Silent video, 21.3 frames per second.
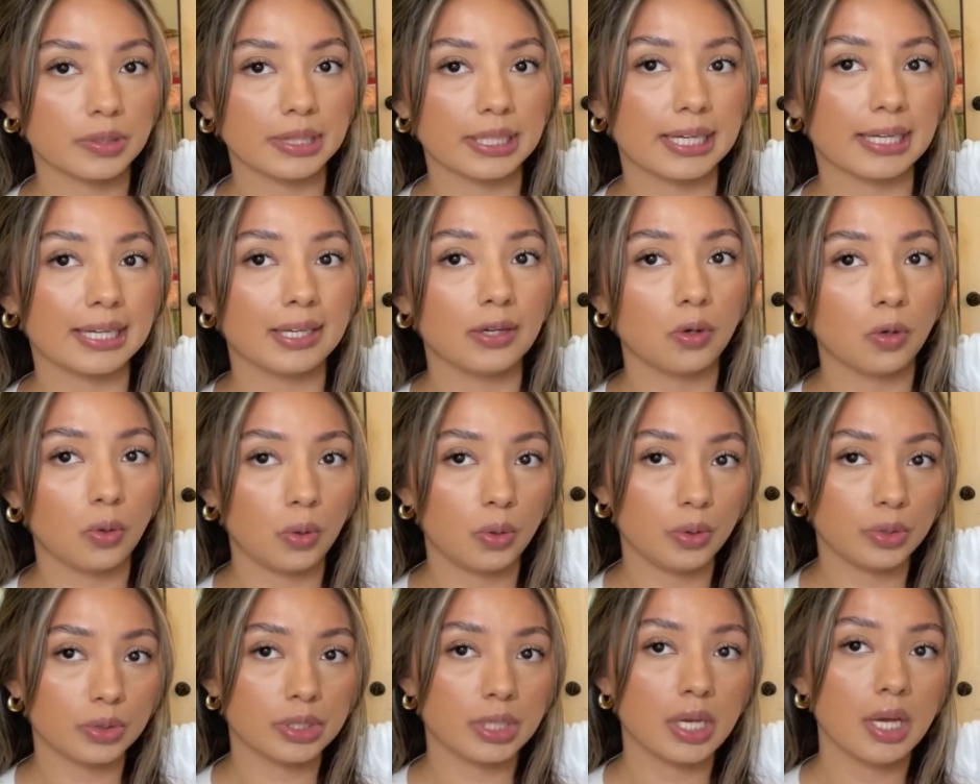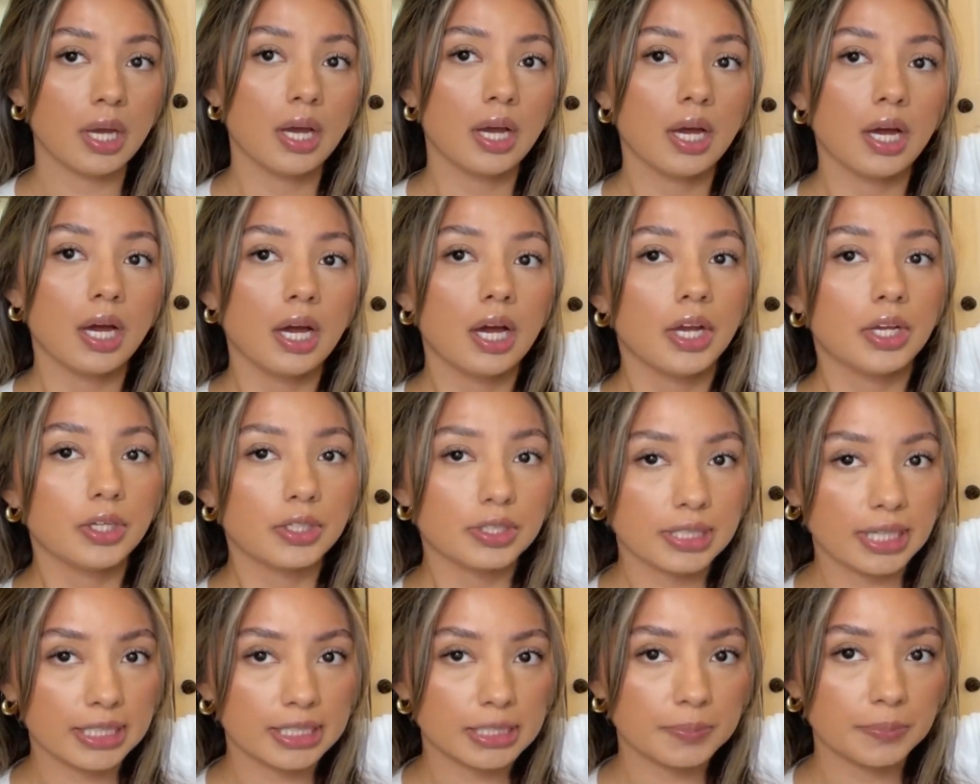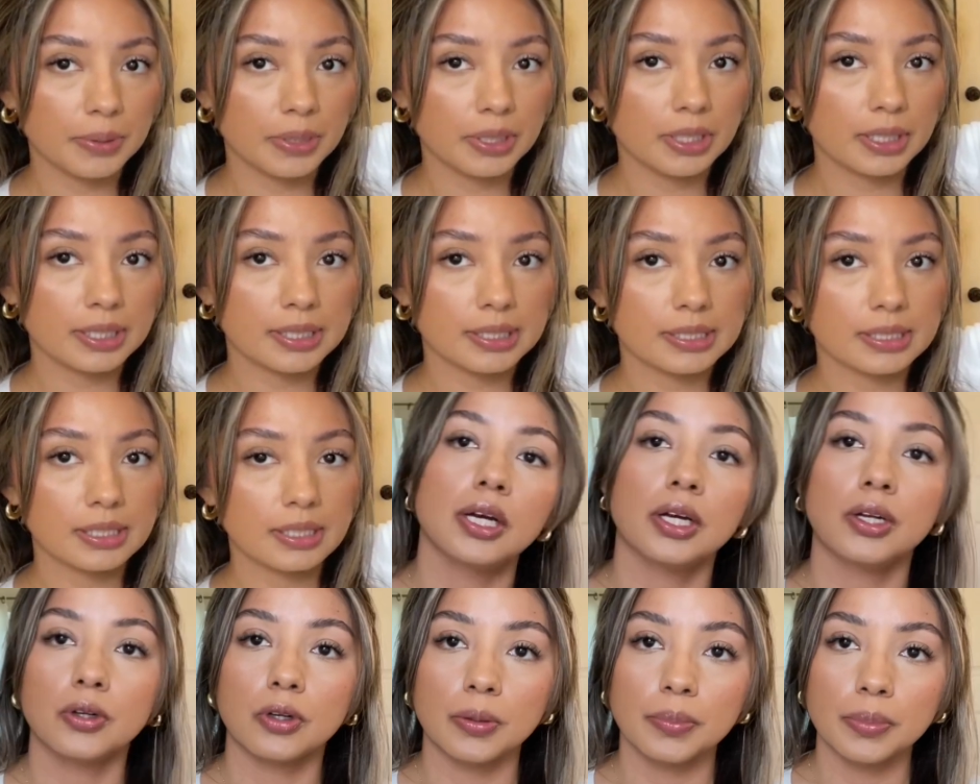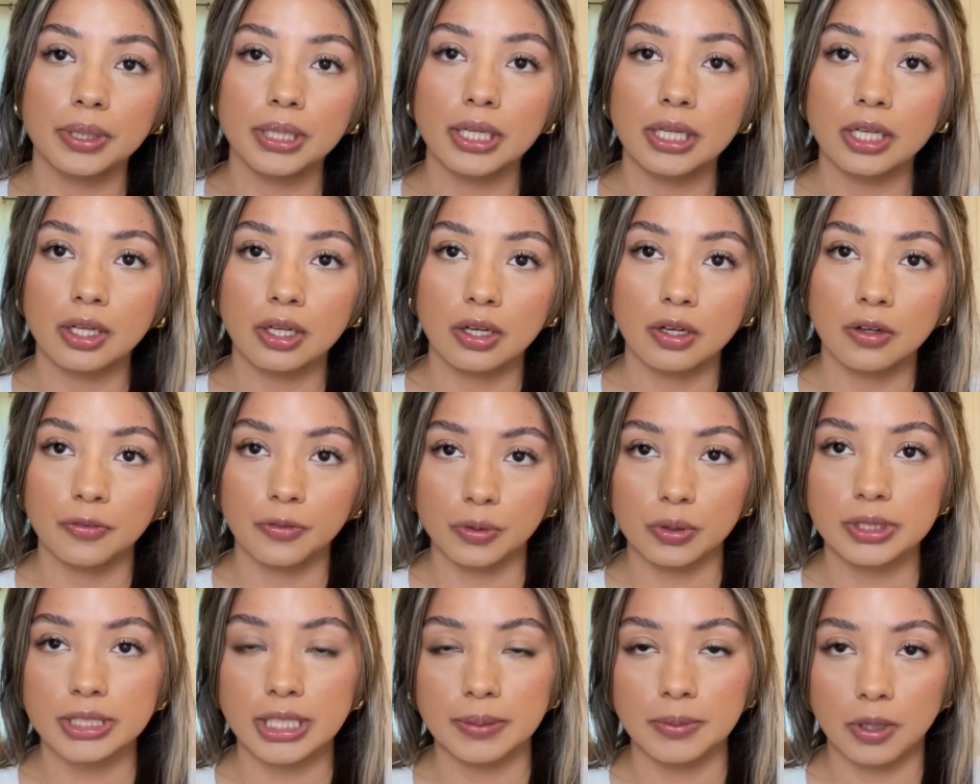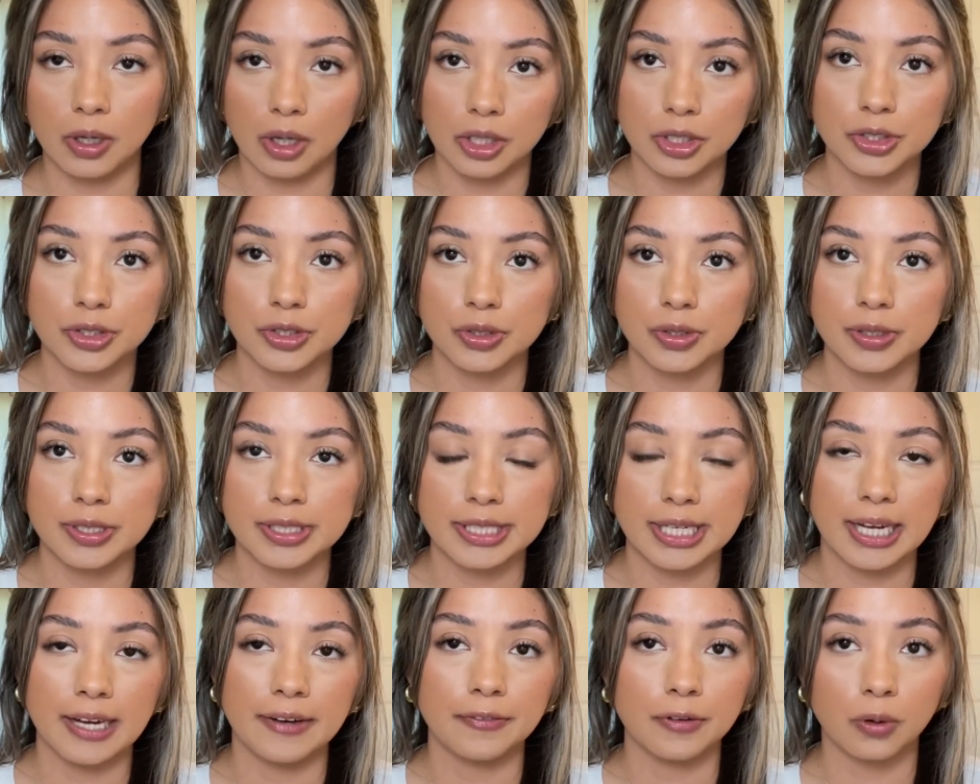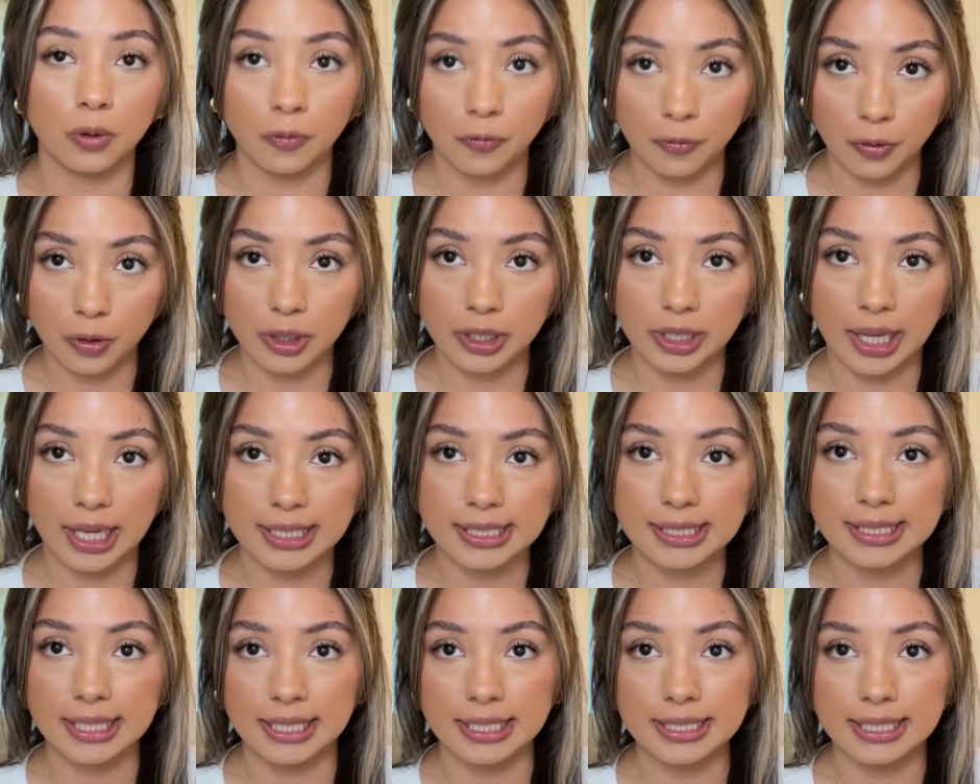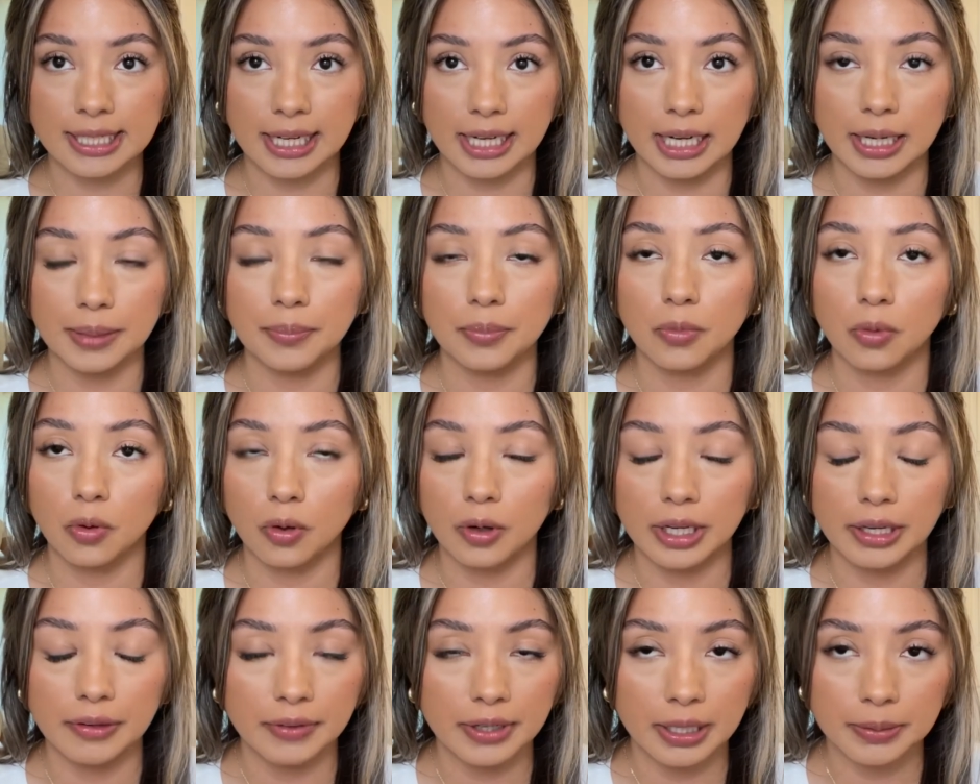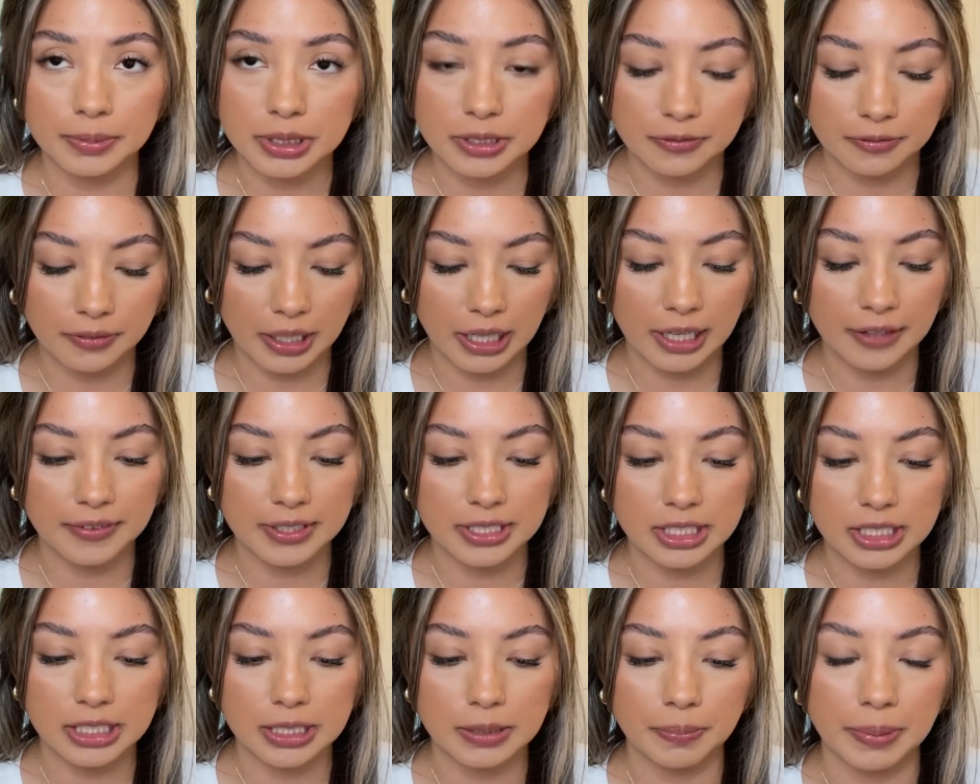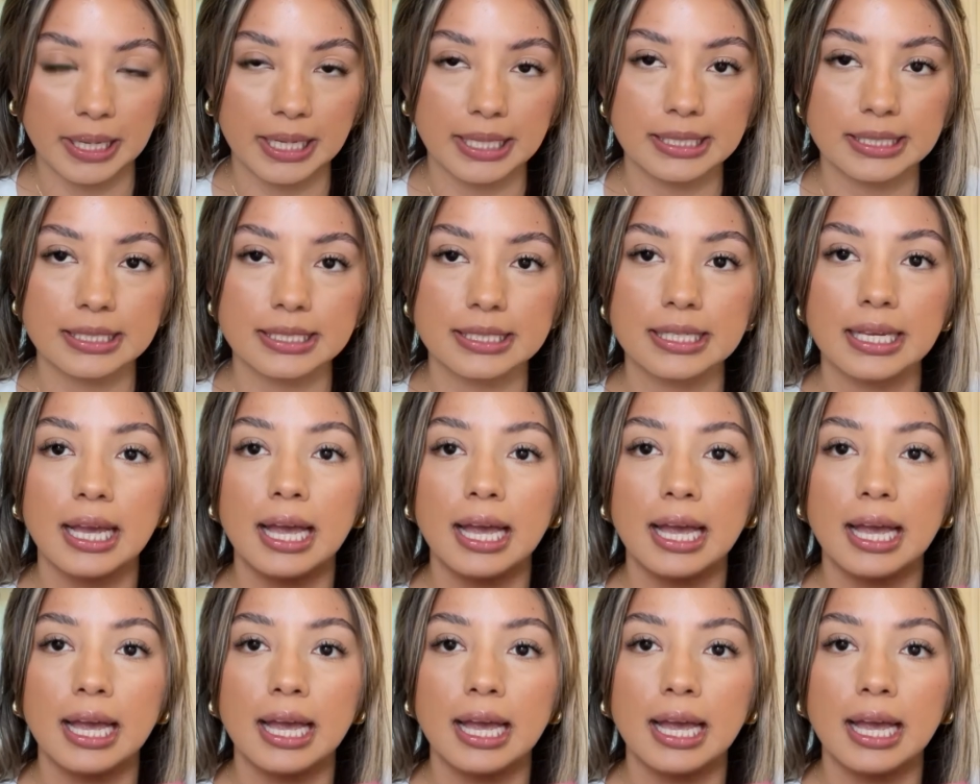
that can hold your textbooks. Normally, full-time college students have 4 classes at a time or even up to 5, it just depends.